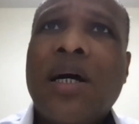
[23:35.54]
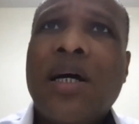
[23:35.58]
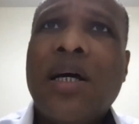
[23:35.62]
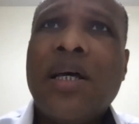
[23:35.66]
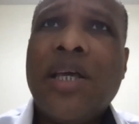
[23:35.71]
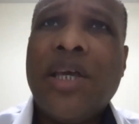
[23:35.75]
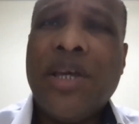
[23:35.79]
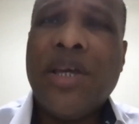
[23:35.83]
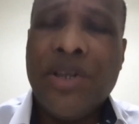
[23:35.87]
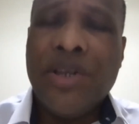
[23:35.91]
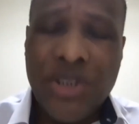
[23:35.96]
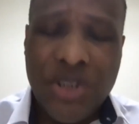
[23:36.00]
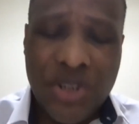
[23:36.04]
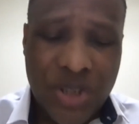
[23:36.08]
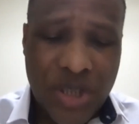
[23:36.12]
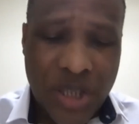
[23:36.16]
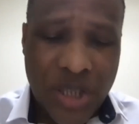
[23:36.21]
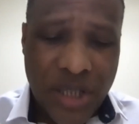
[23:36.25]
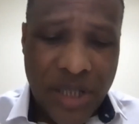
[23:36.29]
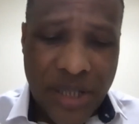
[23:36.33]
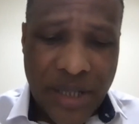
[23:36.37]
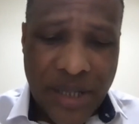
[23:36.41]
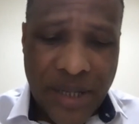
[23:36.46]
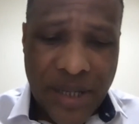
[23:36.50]
here's
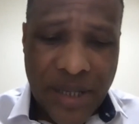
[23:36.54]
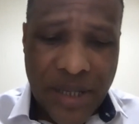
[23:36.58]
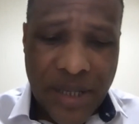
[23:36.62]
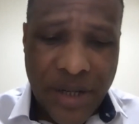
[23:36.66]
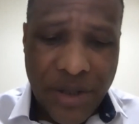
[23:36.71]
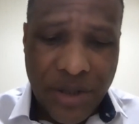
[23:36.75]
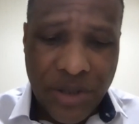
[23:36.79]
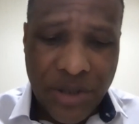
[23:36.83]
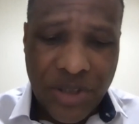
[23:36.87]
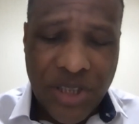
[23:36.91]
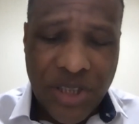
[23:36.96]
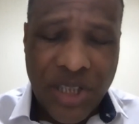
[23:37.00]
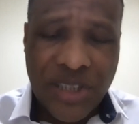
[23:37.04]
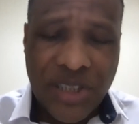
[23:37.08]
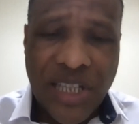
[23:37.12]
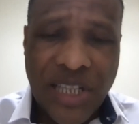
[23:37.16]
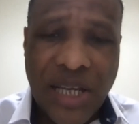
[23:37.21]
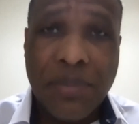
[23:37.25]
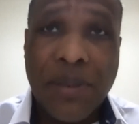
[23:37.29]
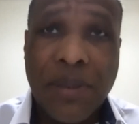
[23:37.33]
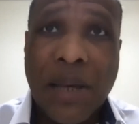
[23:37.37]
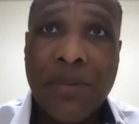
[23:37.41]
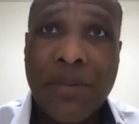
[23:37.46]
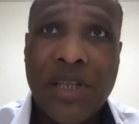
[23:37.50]
the
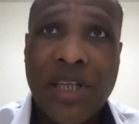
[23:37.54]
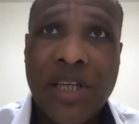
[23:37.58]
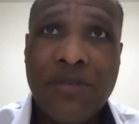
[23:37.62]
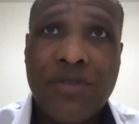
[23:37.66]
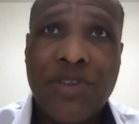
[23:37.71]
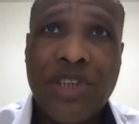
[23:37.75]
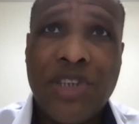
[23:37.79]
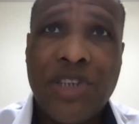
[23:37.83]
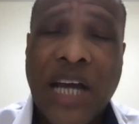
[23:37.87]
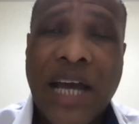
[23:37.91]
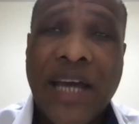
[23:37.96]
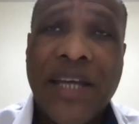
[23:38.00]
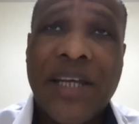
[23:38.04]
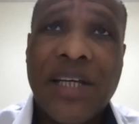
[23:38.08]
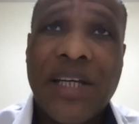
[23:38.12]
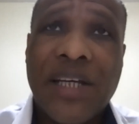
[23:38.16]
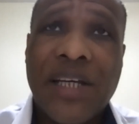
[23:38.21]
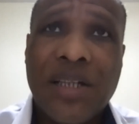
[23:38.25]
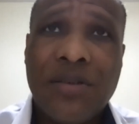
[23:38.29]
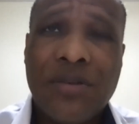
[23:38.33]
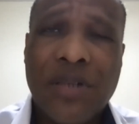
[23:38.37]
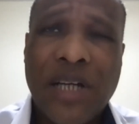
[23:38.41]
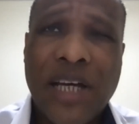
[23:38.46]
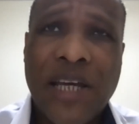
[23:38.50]
example I would give. China,
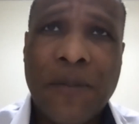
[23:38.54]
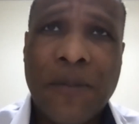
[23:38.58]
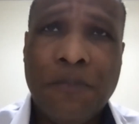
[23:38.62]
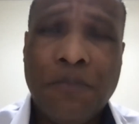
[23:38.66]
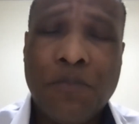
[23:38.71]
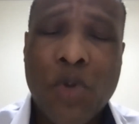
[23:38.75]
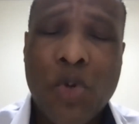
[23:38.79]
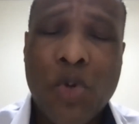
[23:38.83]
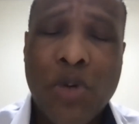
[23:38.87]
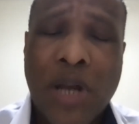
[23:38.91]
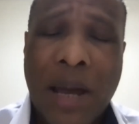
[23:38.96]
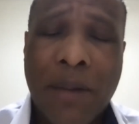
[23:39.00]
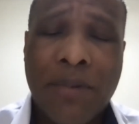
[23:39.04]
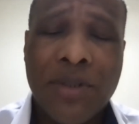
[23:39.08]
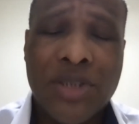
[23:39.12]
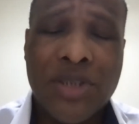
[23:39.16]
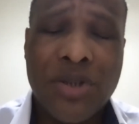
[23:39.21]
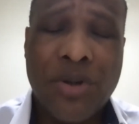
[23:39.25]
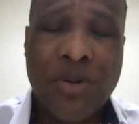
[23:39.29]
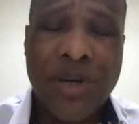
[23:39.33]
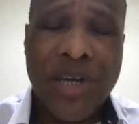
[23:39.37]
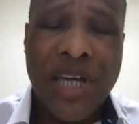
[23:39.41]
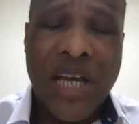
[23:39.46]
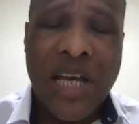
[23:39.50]
right? When I was
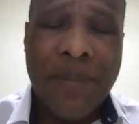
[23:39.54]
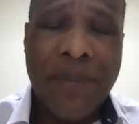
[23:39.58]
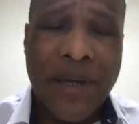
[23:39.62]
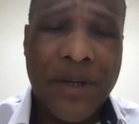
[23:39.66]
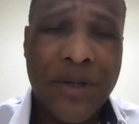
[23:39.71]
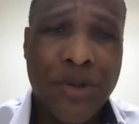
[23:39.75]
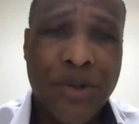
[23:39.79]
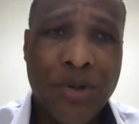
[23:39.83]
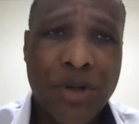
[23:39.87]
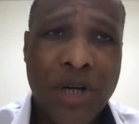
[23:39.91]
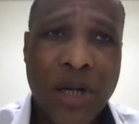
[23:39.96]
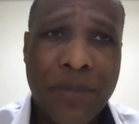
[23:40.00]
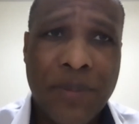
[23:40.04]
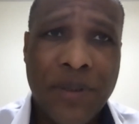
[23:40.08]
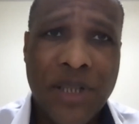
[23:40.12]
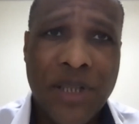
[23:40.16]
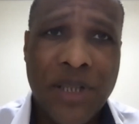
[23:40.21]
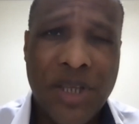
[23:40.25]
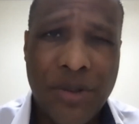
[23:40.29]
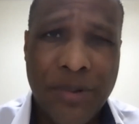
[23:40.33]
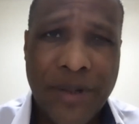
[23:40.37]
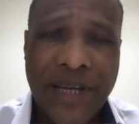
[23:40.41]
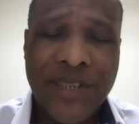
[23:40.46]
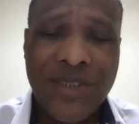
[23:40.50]
growing up, I grew up in the
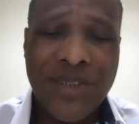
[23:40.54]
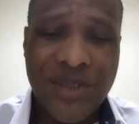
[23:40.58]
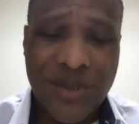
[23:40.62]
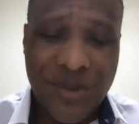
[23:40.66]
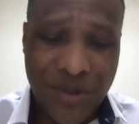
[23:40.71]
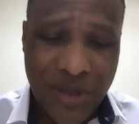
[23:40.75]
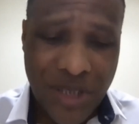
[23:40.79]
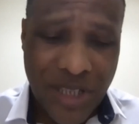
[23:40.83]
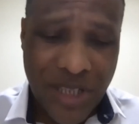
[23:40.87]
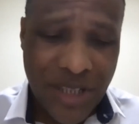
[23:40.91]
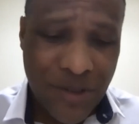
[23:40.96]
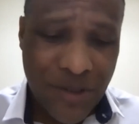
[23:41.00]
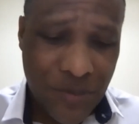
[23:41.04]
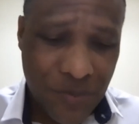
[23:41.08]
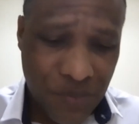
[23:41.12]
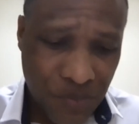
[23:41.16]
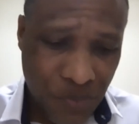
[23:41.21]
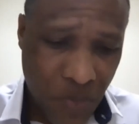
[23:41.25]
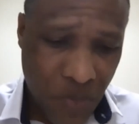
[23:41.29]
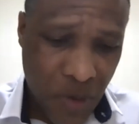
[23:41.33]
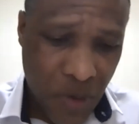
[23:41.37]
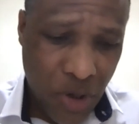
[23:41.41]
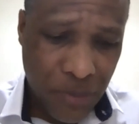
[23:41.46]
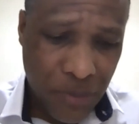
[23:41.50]
U.S., right?
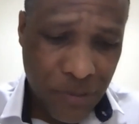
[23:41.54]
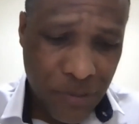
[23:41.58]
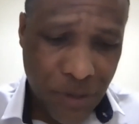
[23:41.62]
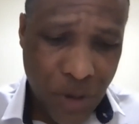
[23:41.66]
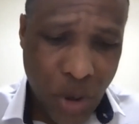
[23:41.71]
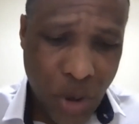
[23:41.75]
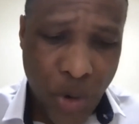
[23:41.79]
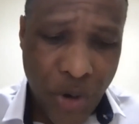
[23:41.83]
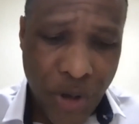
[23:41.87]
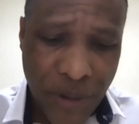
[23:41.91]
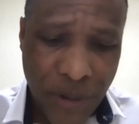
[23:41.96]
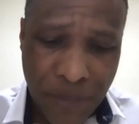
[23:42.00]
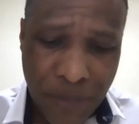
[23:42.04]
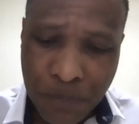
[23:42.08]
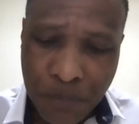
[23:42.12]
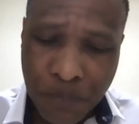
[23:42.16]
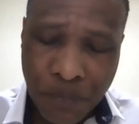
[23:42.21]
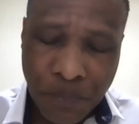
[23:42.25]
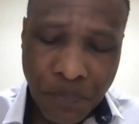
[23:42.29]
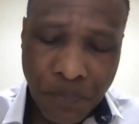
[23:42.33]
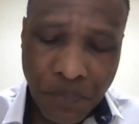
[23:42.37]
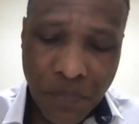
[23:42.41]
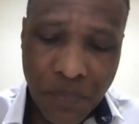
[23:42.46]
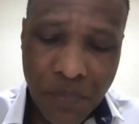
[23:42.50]
Grew up in Florida,
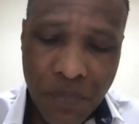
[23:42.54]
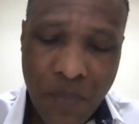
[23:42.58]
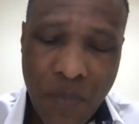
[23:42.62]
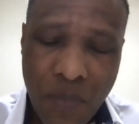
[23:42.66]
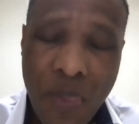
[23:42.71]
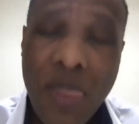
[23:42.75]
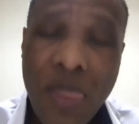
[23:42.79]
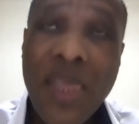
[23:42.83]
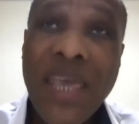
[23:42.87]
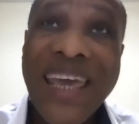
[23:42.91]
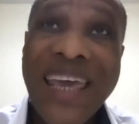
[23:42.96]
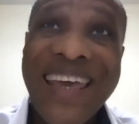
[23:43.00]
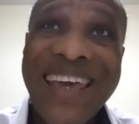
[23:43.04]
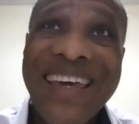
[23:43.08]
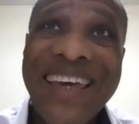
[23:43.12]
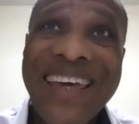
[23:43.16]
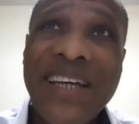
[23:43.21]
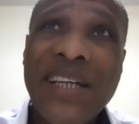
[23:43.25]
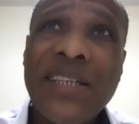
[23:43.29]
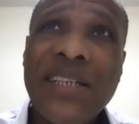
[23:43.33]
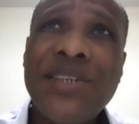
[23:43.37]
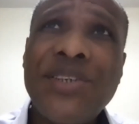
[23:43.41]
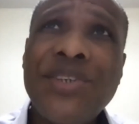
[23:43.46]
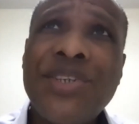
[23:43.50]

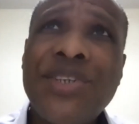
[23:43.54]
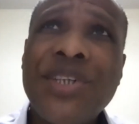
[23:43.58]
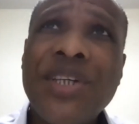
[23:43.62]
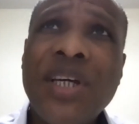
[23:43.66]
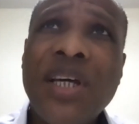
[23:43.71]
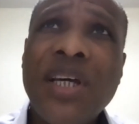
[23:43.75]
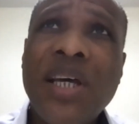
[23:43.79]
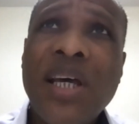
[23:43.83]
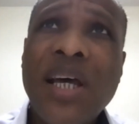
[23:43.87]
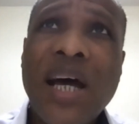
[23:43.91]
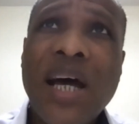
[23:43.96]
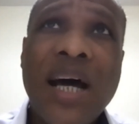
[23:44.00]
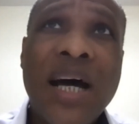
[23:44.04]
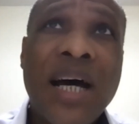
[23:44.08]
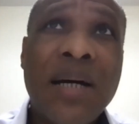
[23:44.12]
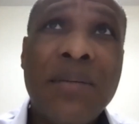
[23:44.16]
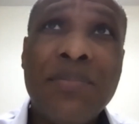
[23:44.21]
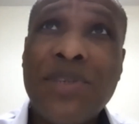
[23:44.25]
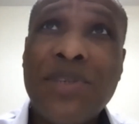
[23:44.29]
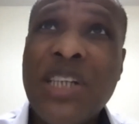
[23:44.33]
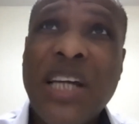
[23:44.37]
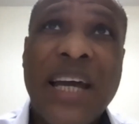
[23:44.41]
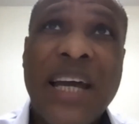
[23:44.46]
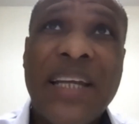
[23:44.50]
and
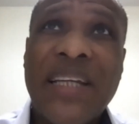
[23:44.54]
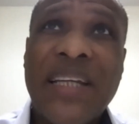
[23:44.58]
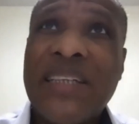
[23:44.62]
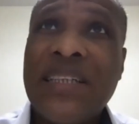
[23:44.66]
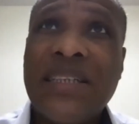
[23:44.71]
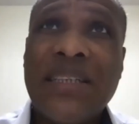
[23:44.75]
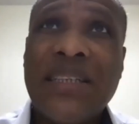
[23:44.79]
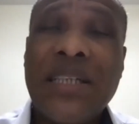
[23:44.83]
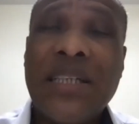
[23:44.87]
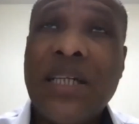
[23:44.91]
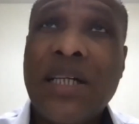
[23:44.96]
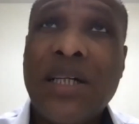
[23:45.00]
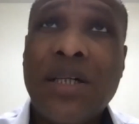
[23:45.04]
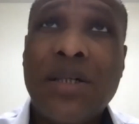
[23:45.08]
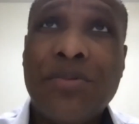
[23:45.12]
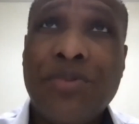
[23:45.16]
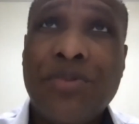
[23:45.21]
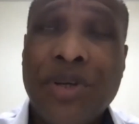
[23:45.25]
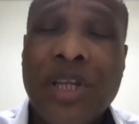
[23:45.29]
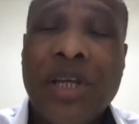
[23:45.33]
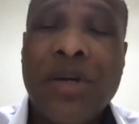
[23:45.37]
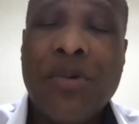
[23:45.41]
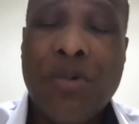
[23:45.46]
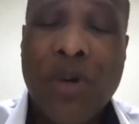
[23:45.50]
China,
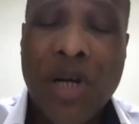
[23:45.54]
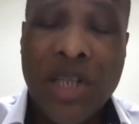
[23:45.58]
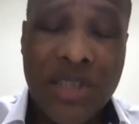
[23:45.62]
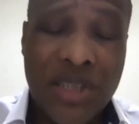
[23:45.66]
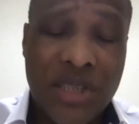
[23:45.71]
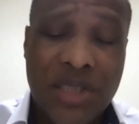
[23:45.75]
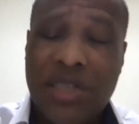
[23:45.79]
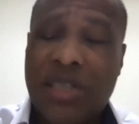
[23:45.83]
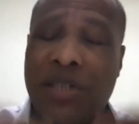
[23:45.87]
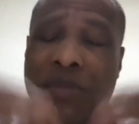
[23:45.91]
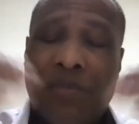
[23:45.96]
really wasn't the